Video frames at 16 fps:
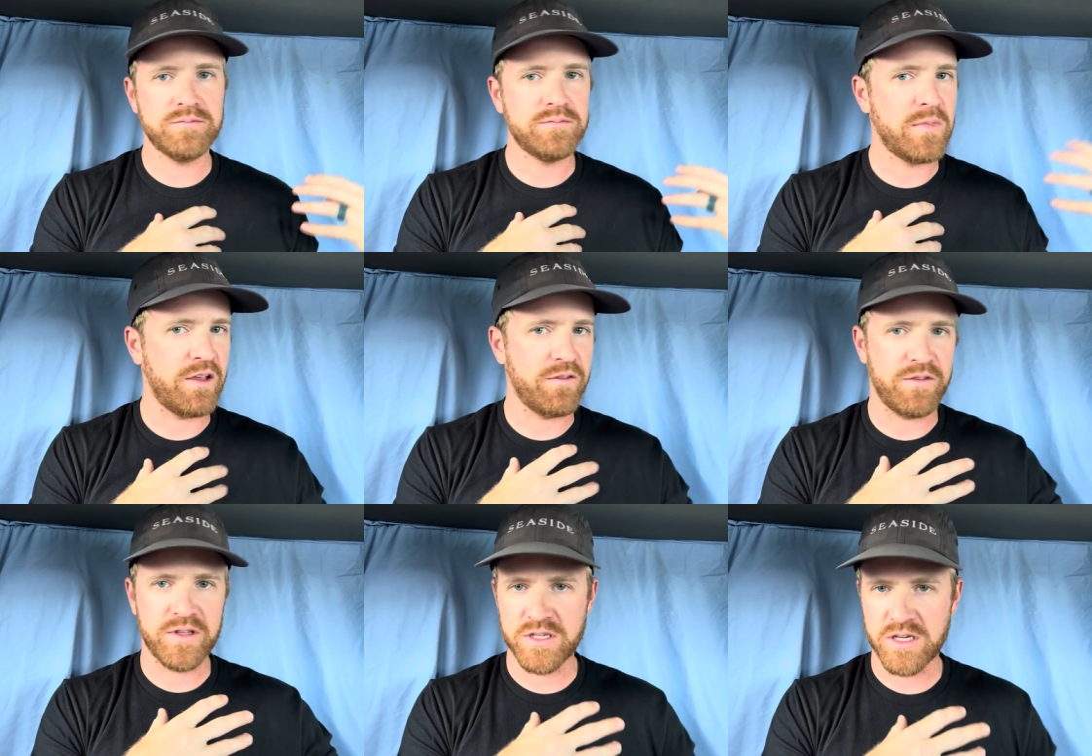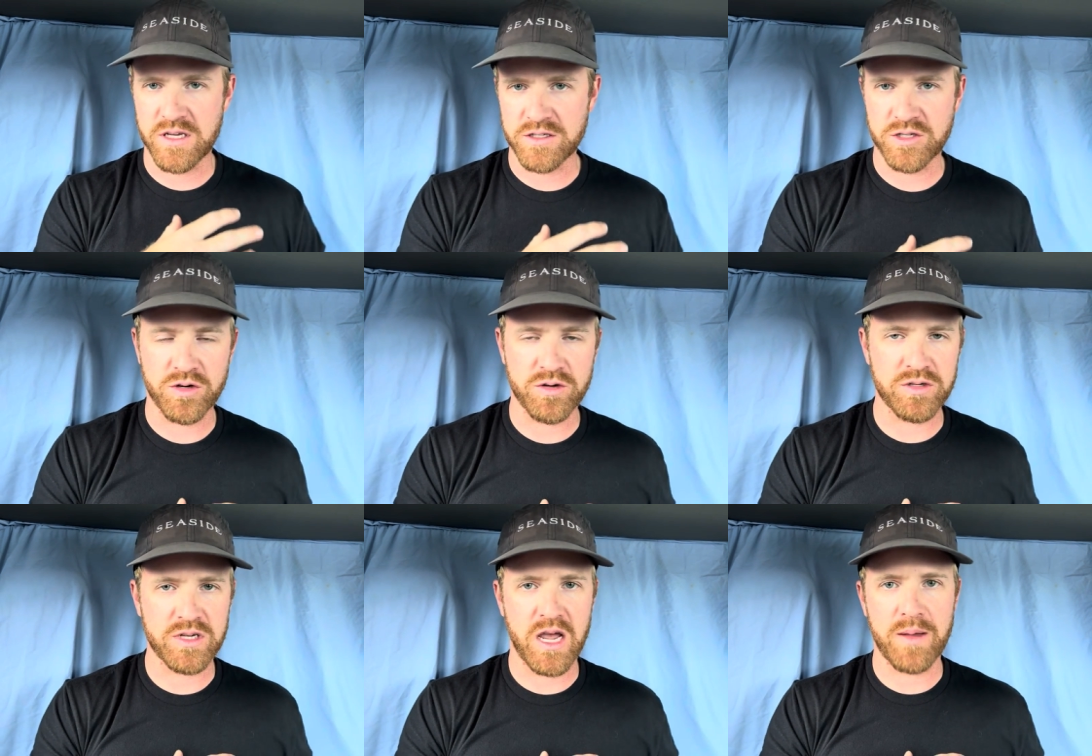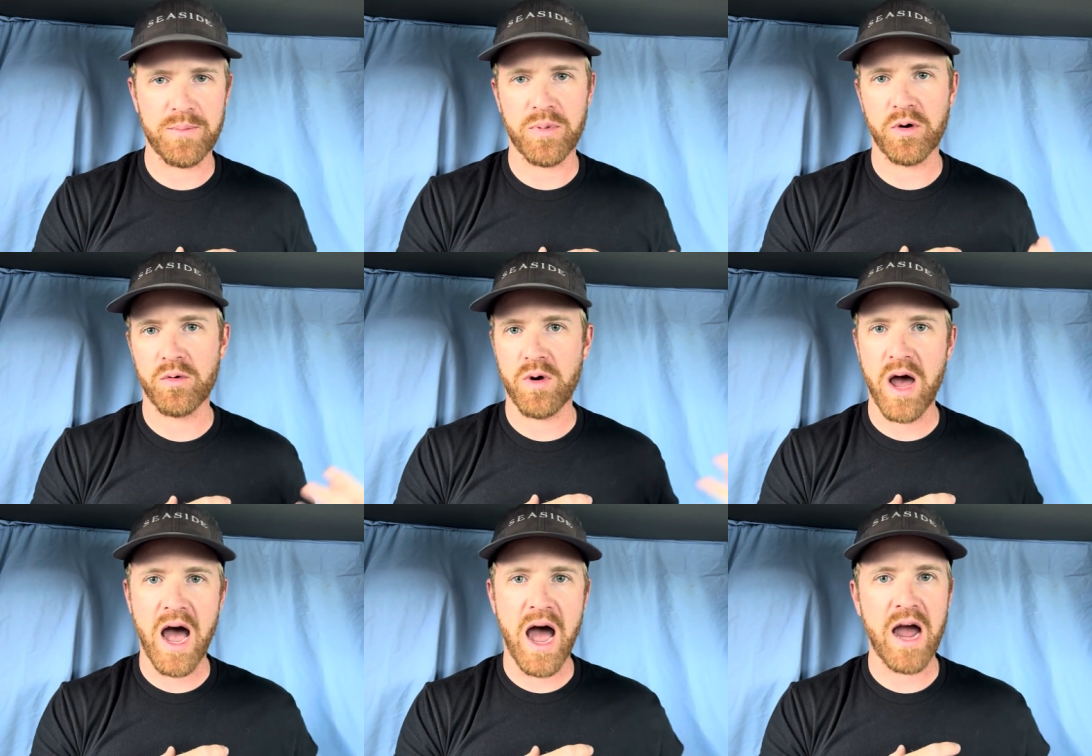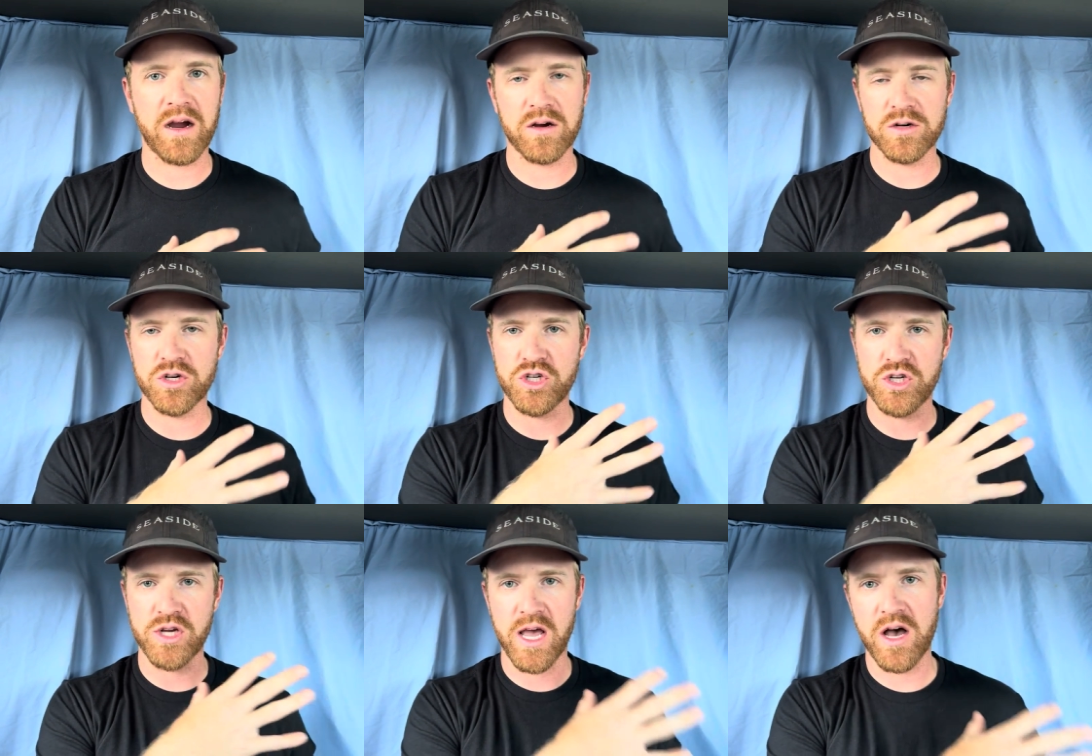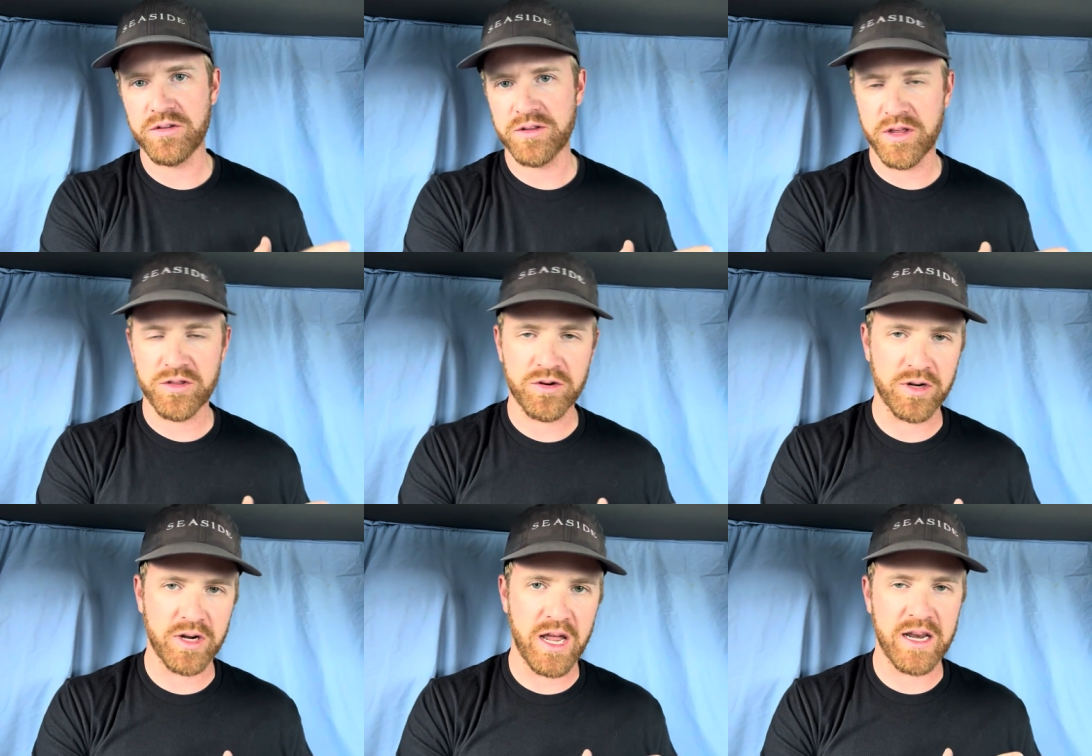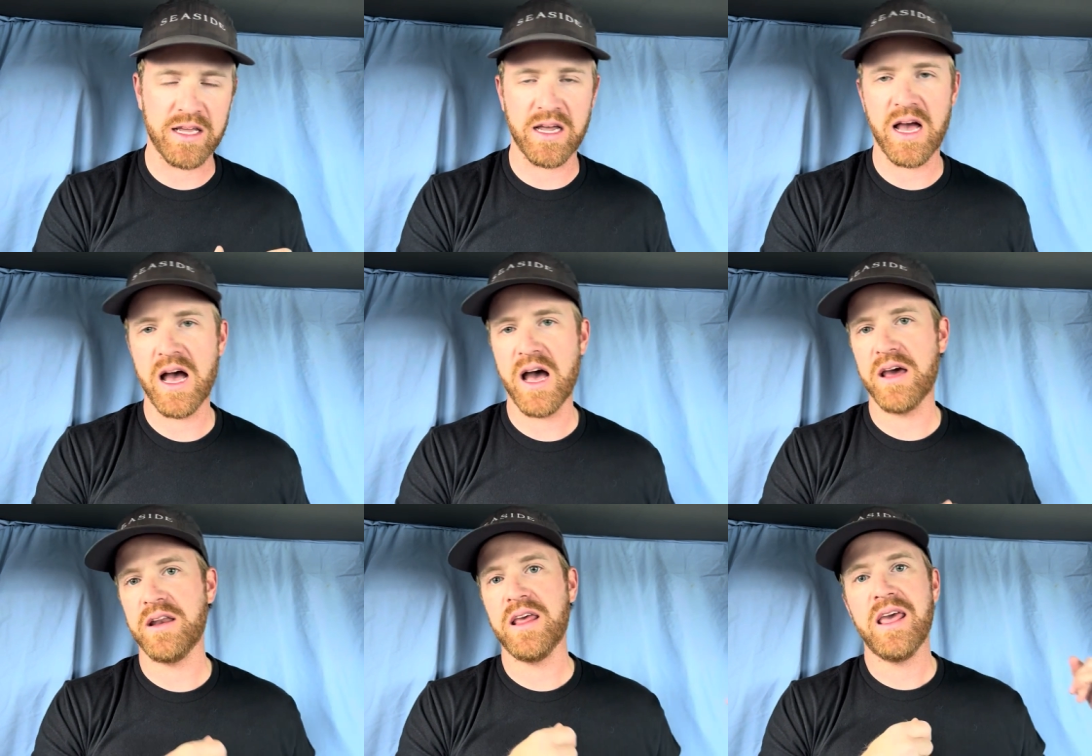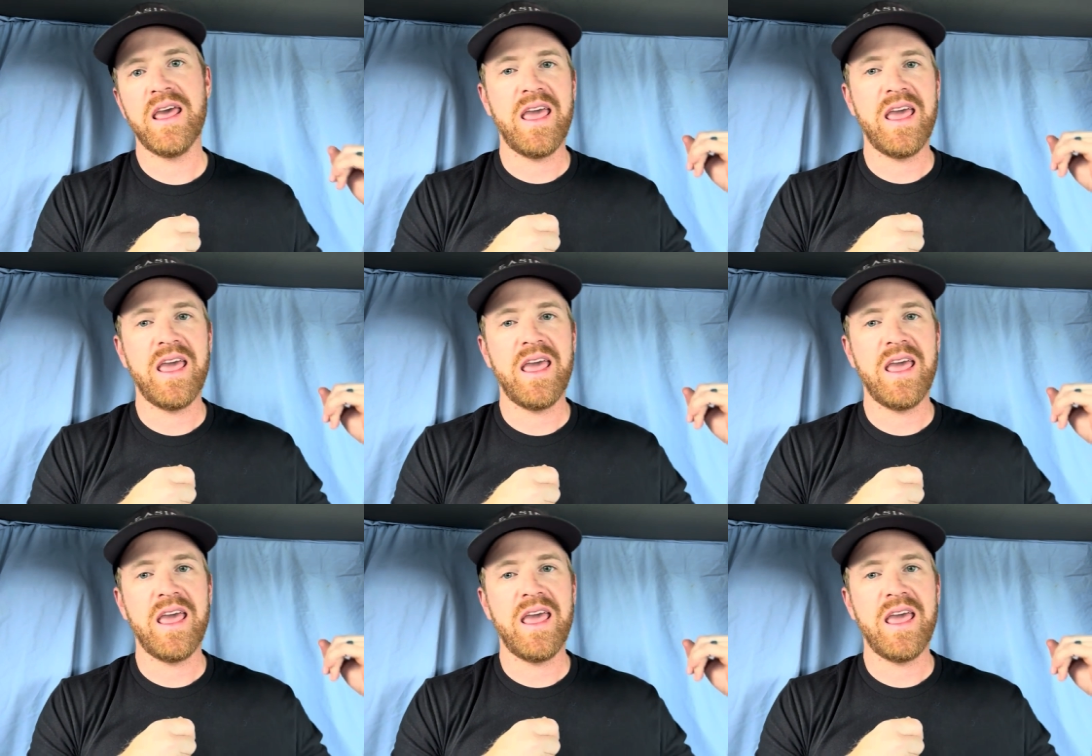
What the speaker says: If it's a certain type of rock or shell that they're getting on,